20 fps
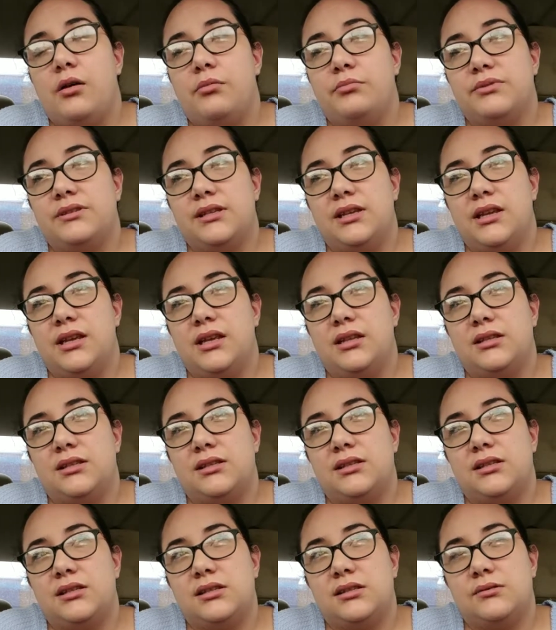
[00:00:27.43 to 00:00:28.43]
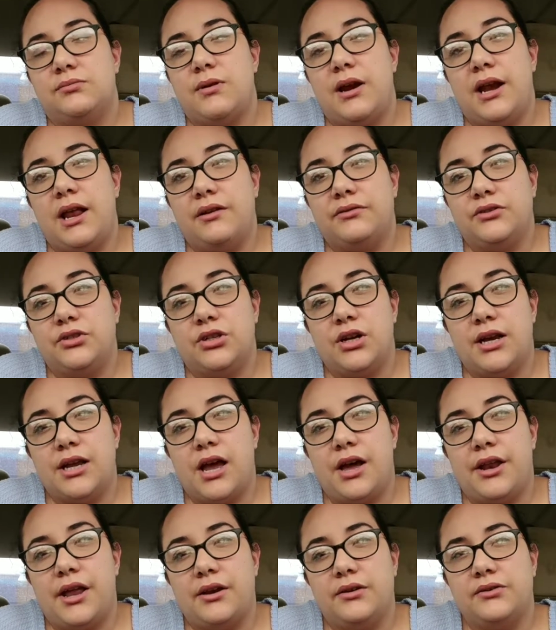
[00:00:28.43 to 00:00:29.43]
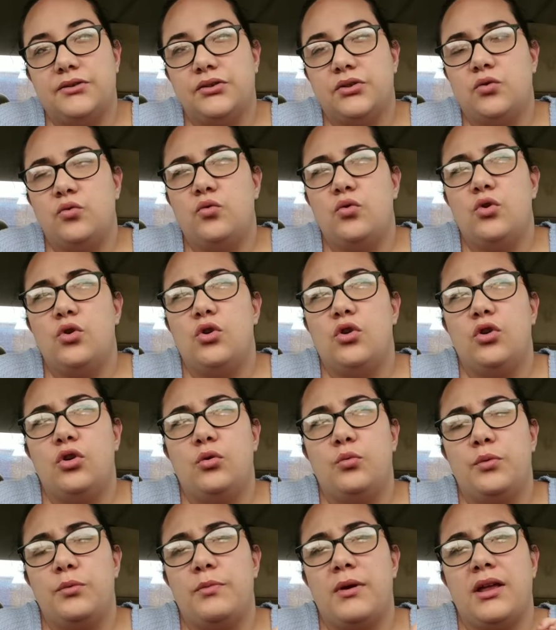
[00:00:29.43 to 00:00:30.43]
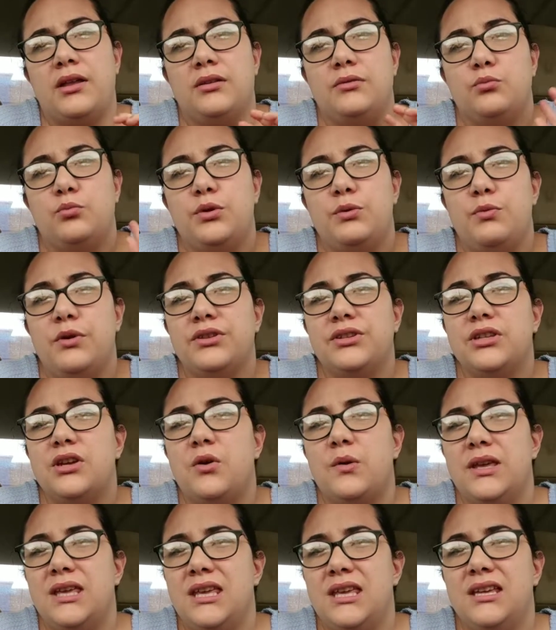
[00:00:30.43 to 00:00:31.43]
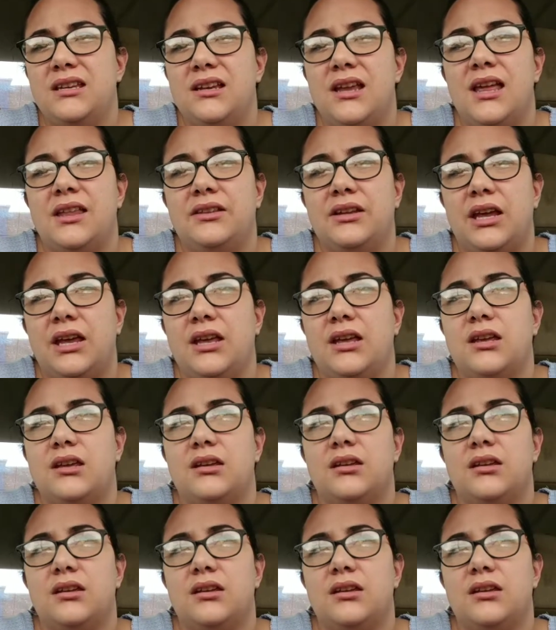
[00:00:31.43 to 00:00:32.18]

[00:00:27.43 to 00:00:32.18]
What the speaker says: since right after I got out of school. We went to go eat, and and